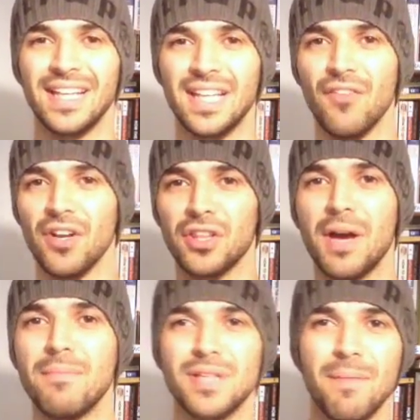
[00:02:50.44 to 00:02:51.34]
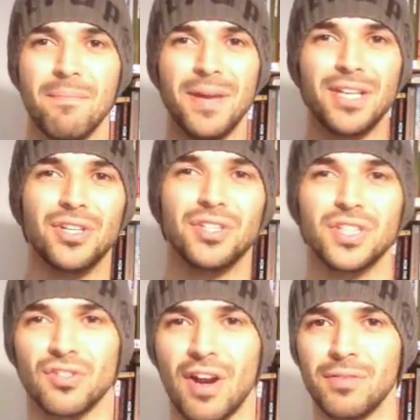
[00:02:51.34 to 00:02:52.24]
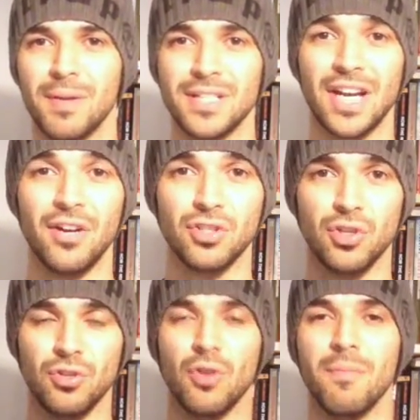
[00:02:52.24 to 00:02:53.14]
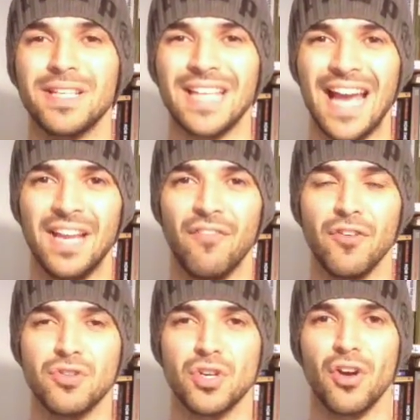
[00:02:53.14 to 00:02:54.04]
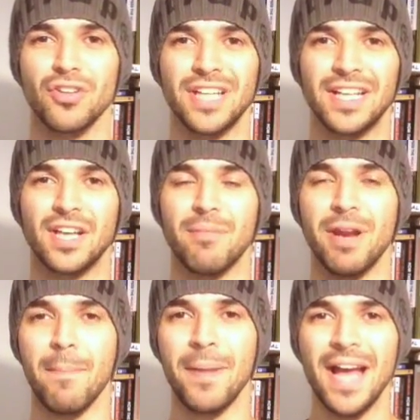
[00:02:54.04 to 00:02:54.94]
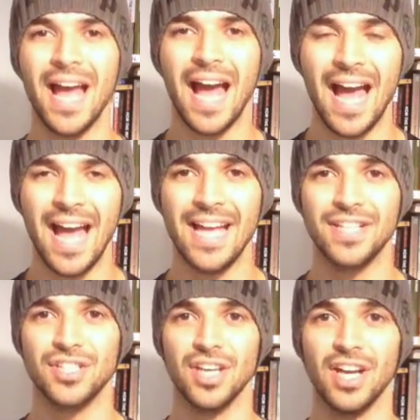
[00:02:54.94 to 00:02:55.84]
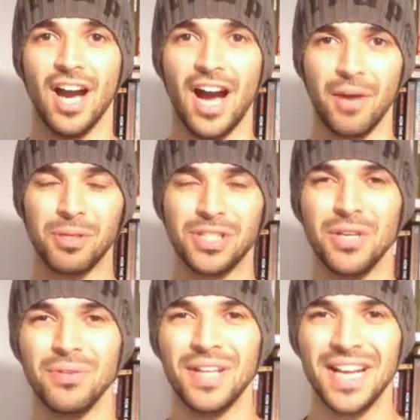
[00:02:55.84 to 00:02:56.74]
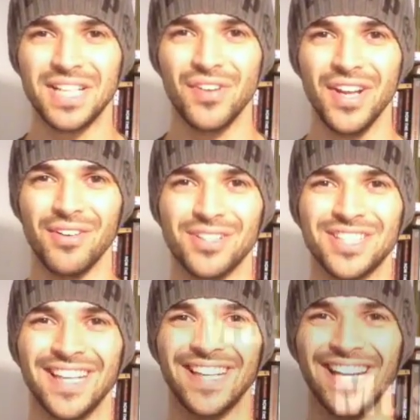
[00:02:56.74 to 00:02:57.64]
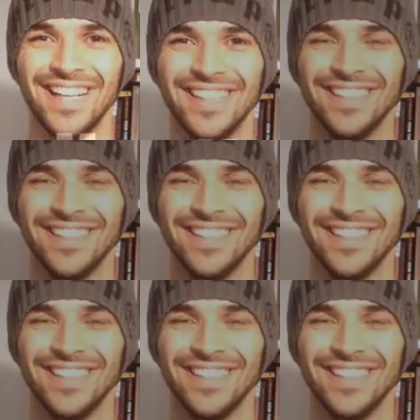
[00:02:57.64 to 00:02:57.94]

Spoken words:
Give it a thumbs up and make sure you subscribe to my channel so you don't miss any future content coming up. And I will see you in the next video. Take care.